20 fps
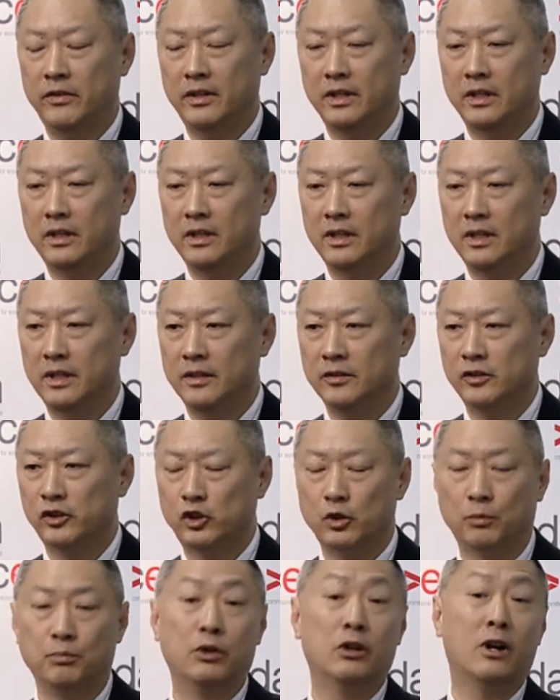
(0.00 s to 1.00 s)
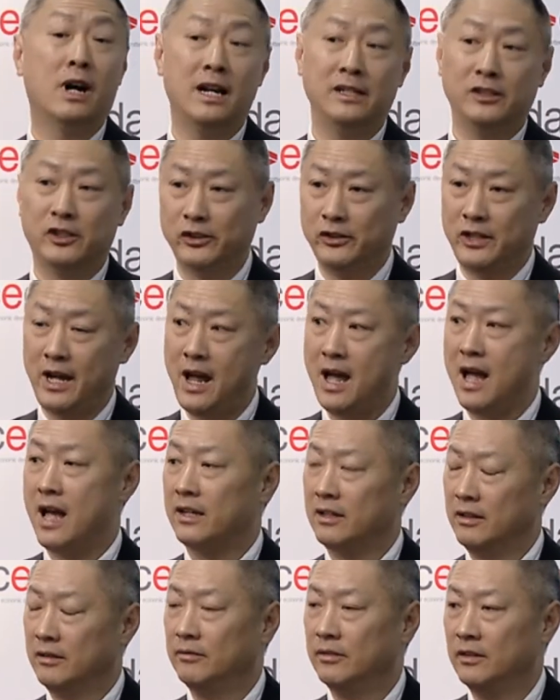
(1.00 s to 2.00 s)
the surprise
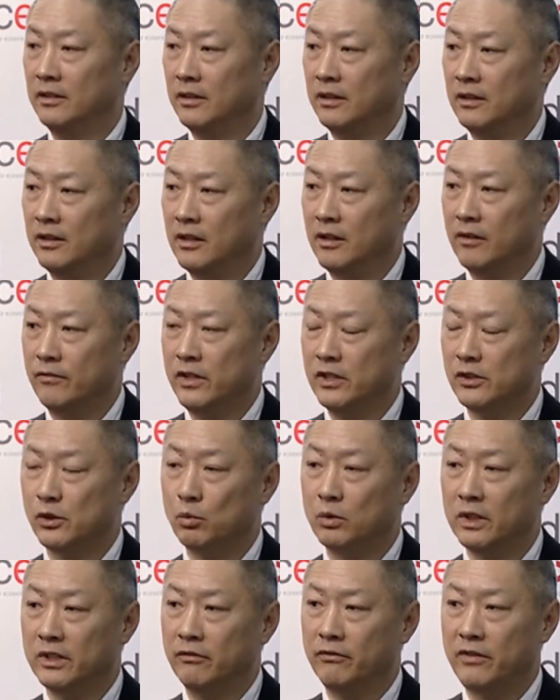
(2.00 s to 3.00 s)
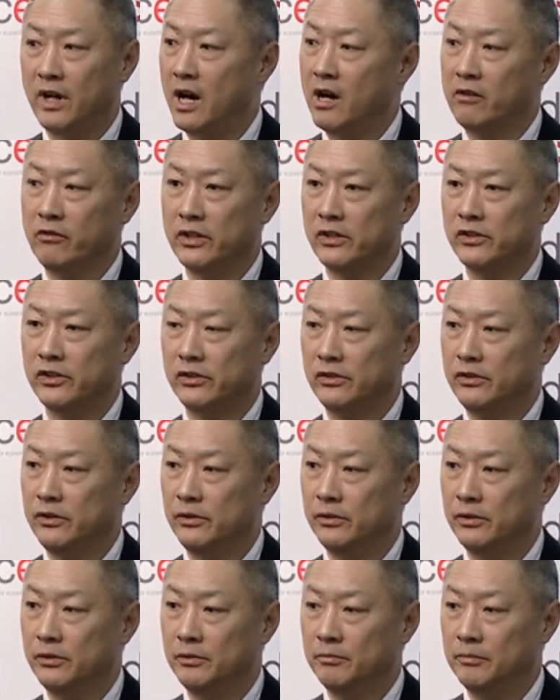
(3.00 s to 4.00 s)
attack of this one virus
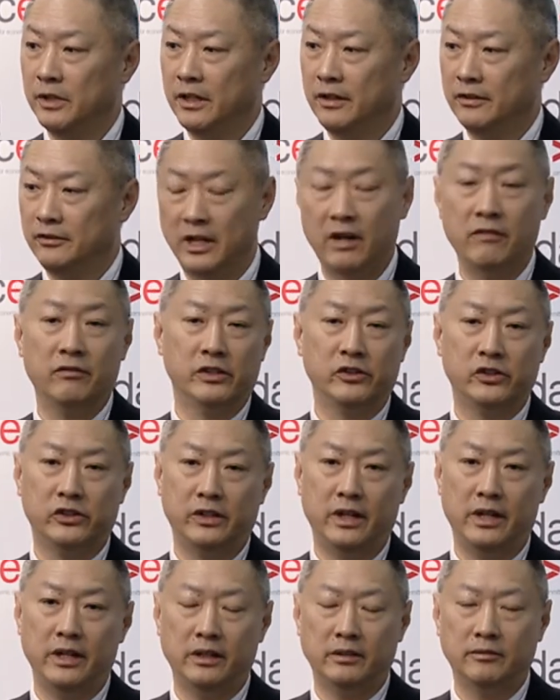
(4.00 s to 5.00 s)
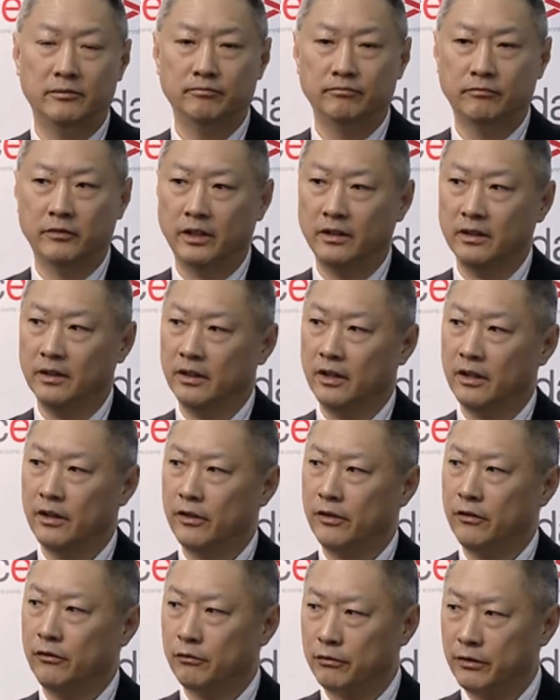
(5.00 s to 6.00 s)
to devastate
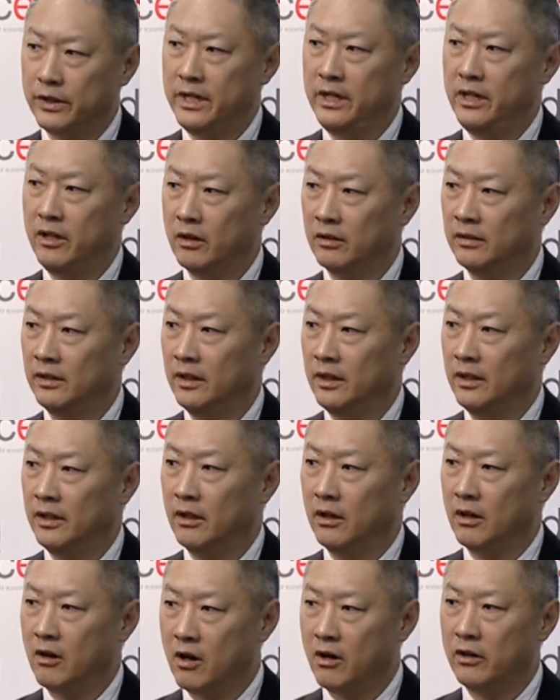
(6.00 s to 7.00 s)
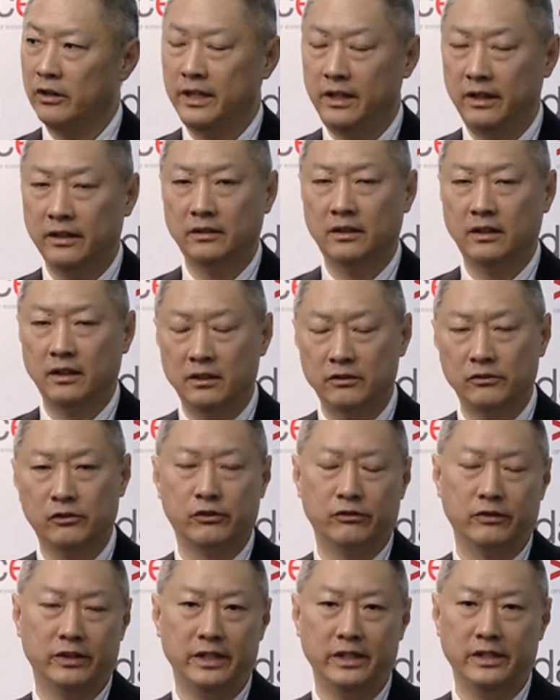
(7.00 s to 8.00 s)
three hard-hit
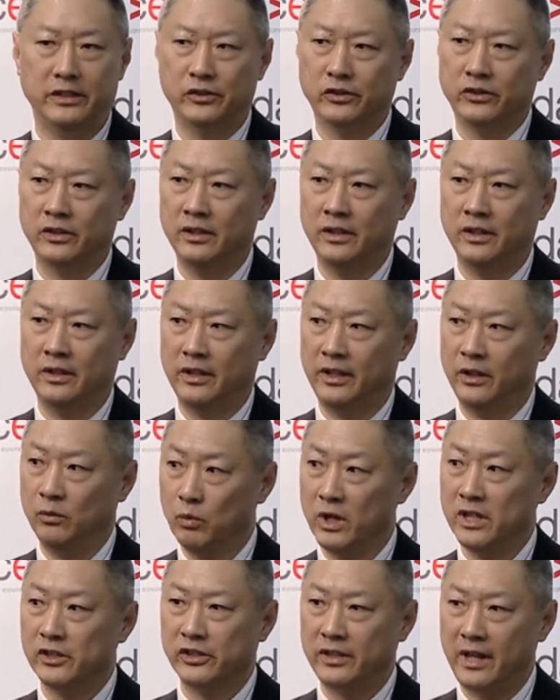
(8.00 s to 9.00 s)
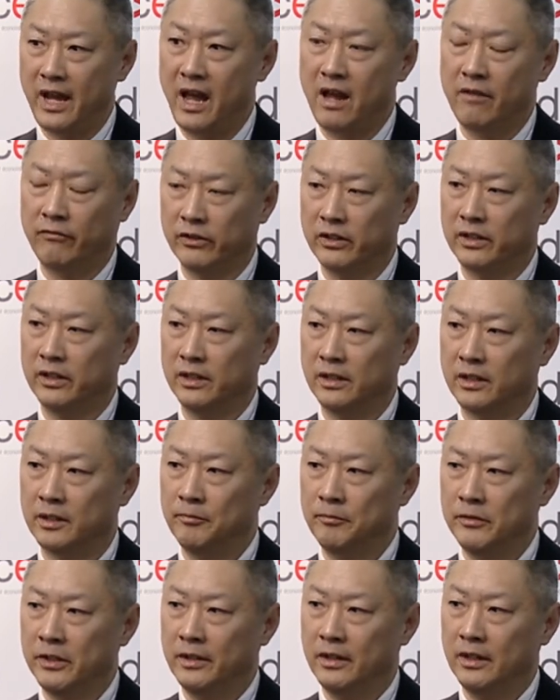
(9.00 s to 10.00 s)
countries in West
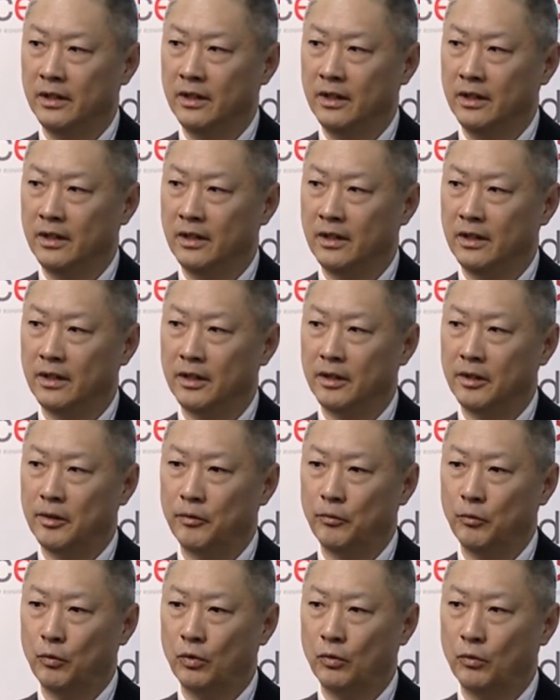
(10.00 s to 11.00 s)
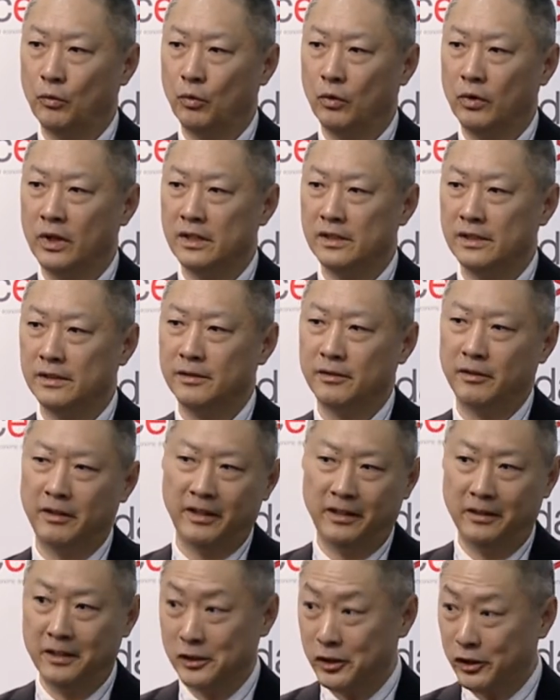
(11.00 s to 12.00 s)
Africa was
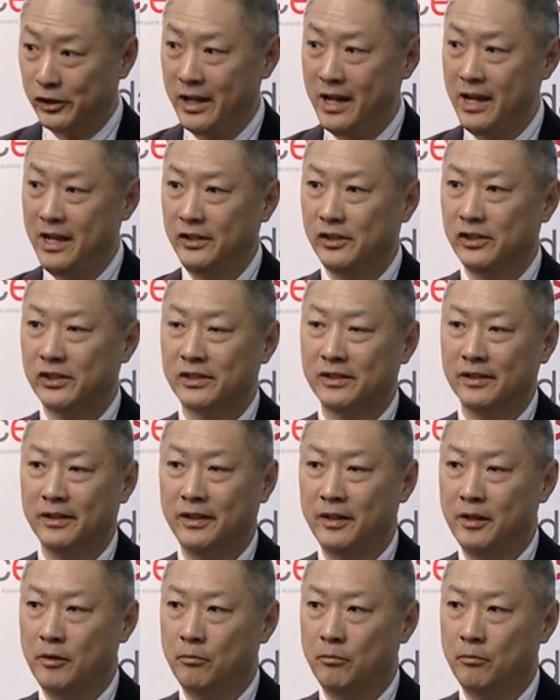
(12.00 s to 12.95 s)
in the States,